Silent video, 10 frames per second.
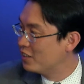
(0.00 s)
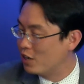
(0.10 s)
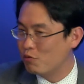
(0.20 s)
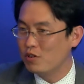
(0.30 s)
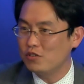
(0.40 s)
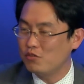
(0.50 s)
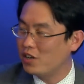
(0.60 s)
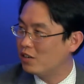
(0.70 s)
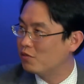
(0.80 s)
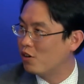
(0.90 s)
Yeah. Once you
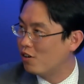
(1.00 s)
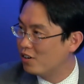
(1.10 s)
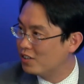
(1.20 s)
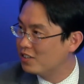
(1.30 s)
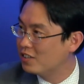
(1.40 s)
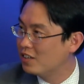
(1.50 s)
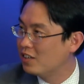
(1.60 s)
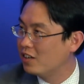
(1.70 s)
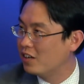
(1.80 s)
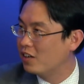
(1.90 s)
have heart,
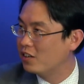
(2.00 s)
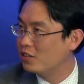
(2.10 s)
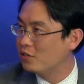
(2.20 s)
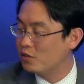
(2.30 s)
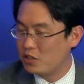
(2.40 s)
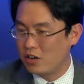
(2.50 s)
and